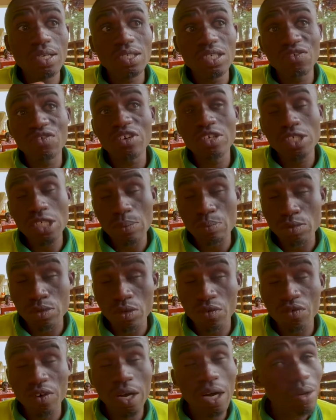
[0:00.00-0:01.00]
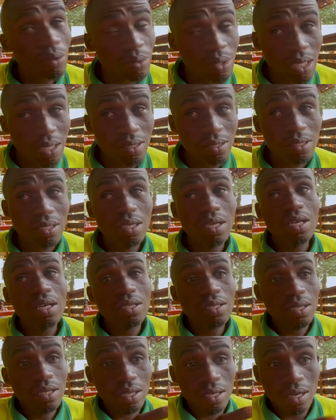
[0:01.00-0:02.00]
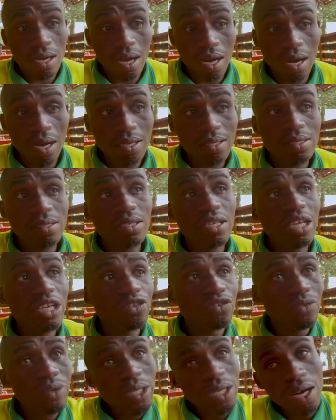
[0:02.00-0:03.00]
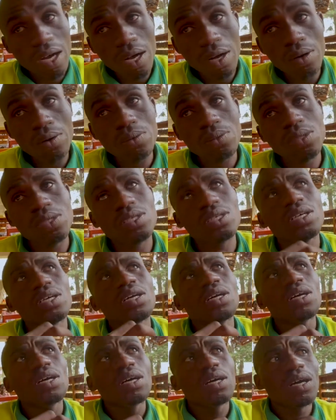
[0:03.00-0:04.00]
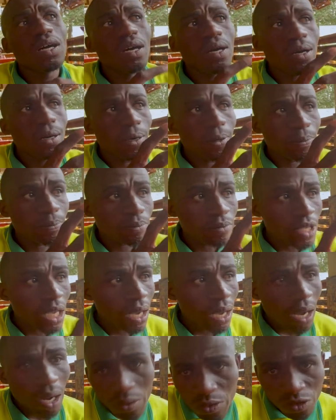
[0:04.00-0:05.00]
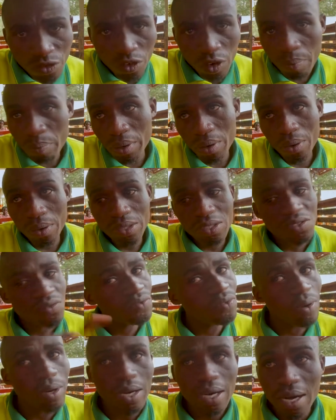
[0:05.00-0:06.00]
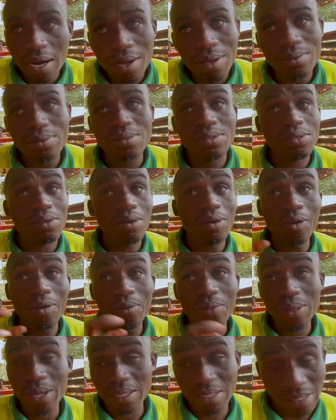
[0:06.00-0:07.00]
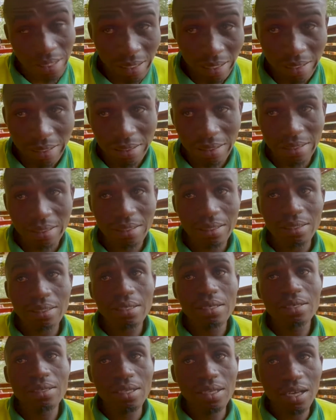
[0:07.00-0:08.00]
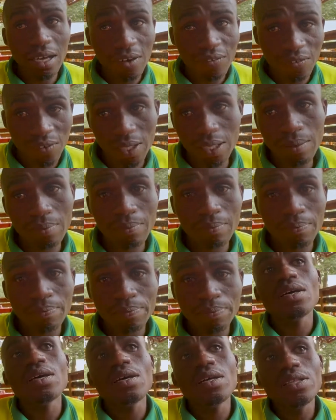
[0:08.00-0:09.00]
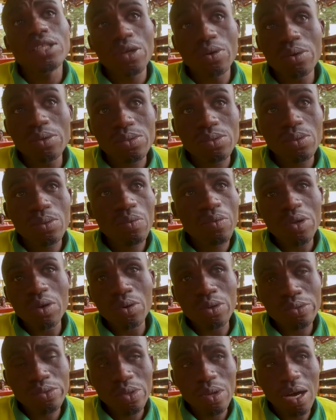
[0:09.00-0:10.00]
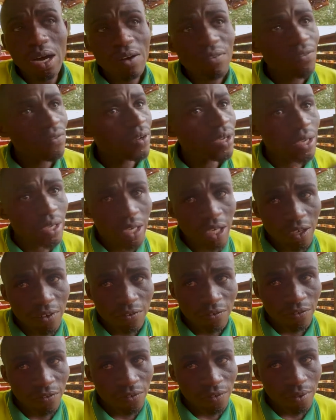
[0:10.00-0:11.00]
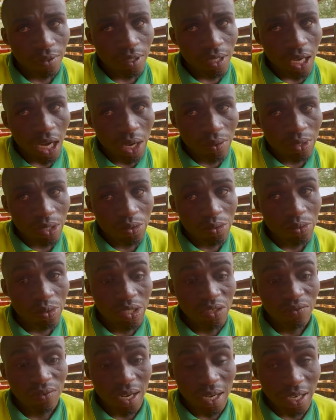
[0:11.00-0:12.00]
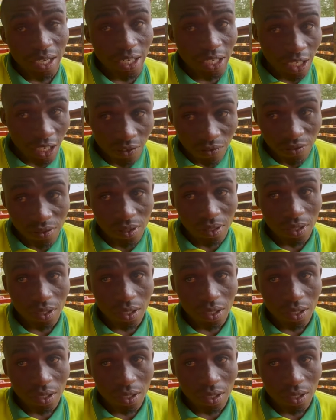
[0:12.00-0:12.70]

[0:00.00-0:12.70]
different types of houses as a tree house, um, house for boys, for girls, all that kind. They have them. They also, we also have cave how they used to live under caves.